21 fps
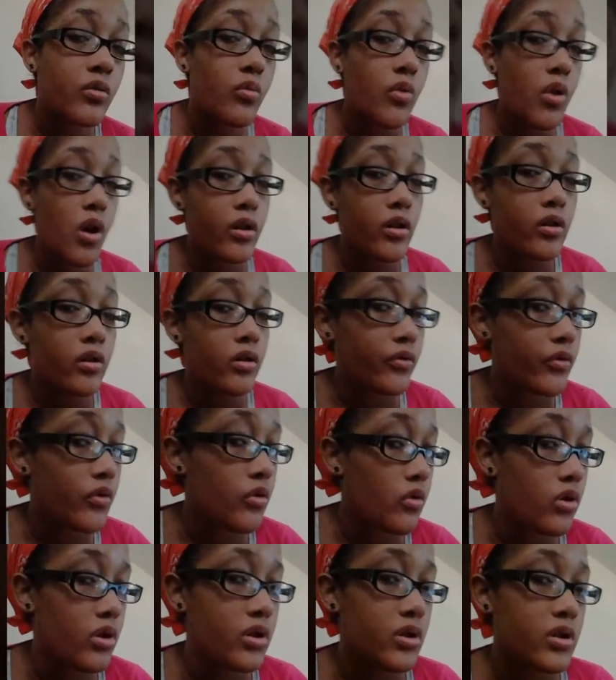water, of
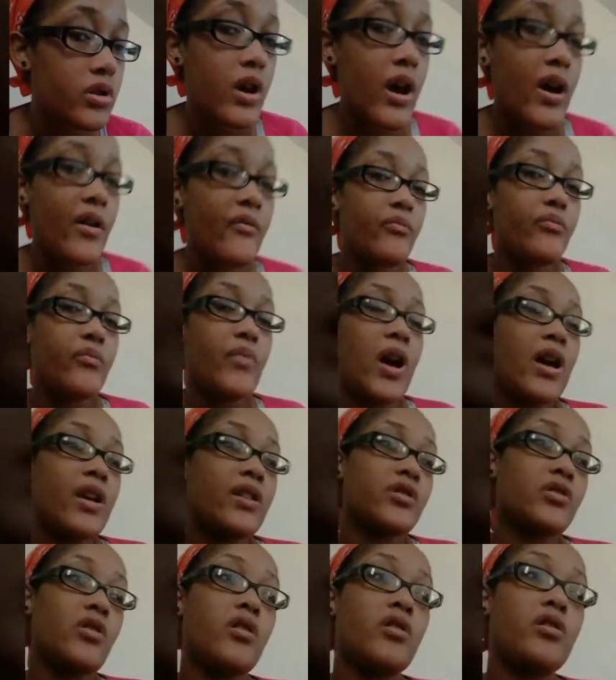course. I I
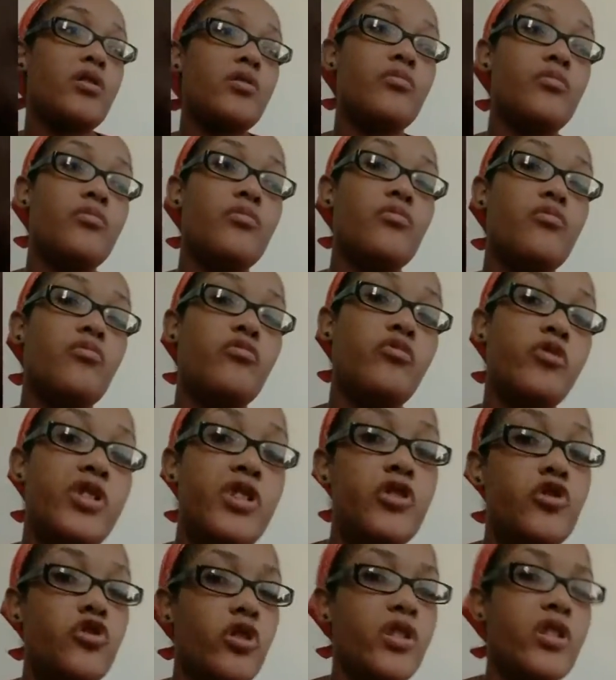started
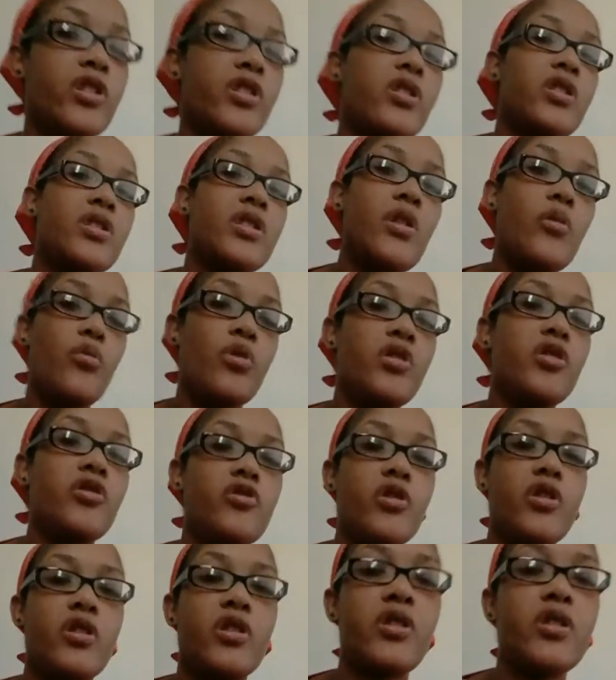re-drinking because I was
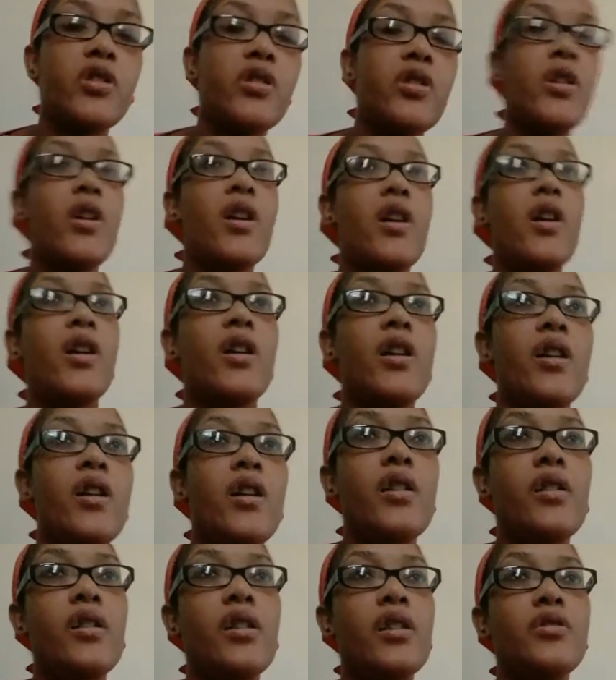drinking it,
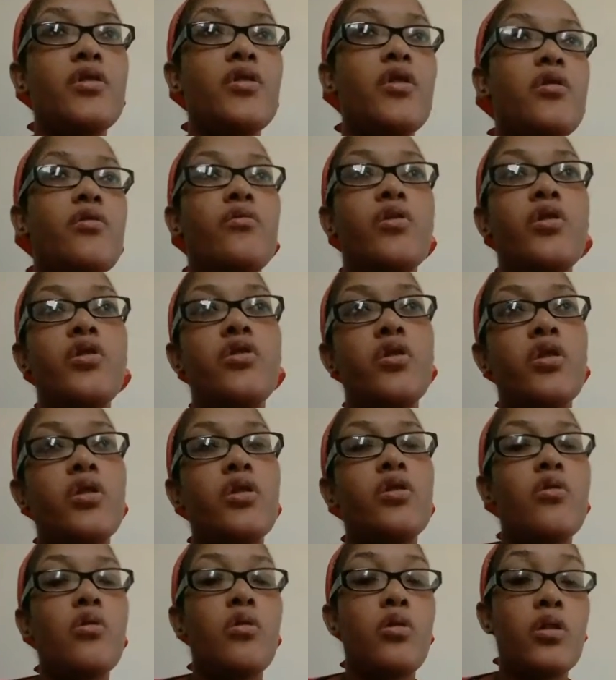and I started re-drinking
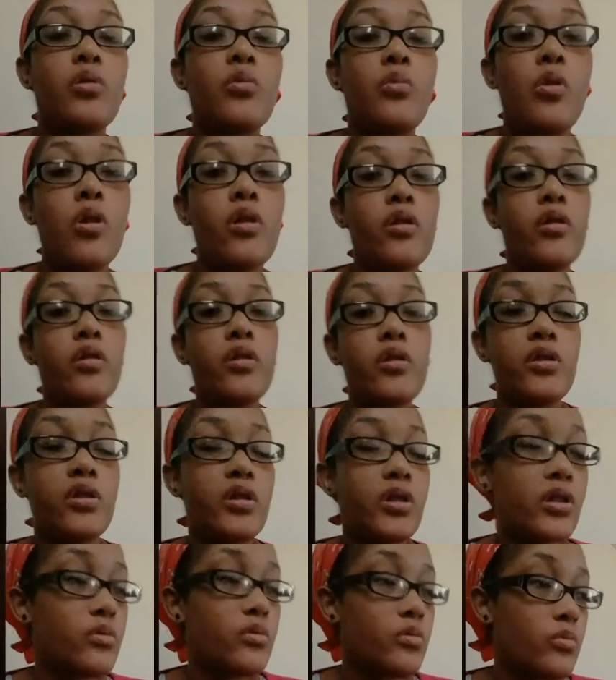coconut water. It
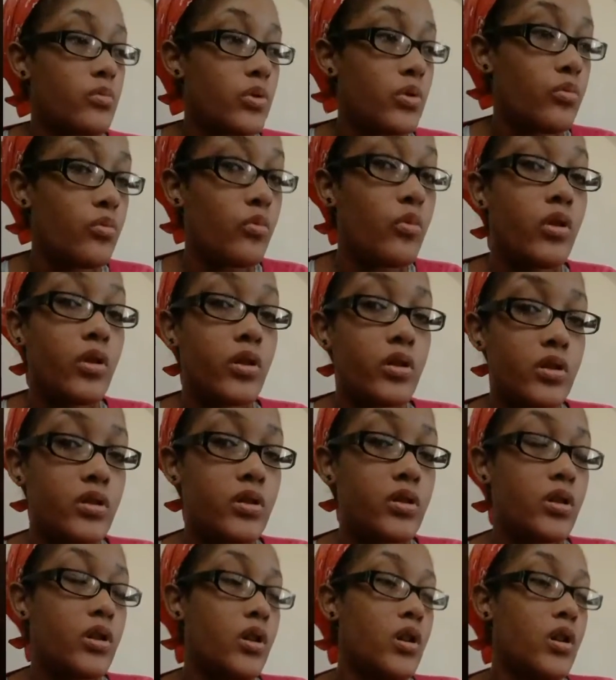does it works.